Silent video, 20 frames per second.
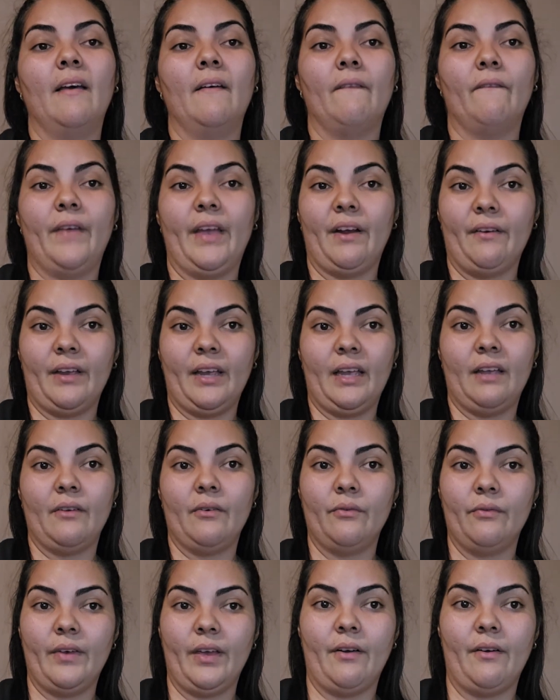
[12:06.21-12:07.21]
very,
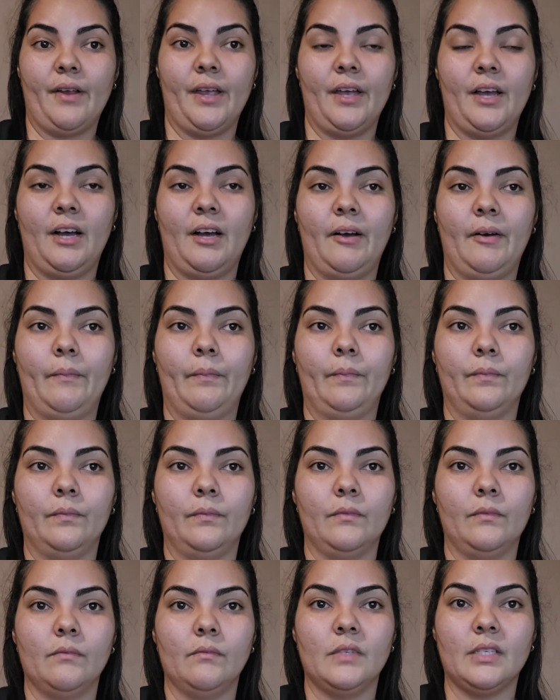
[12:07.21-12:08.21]
very
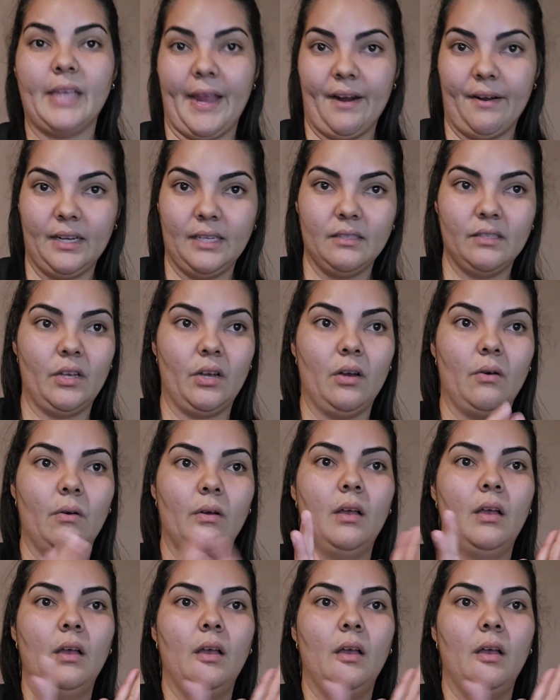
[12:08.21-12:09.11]
scary. So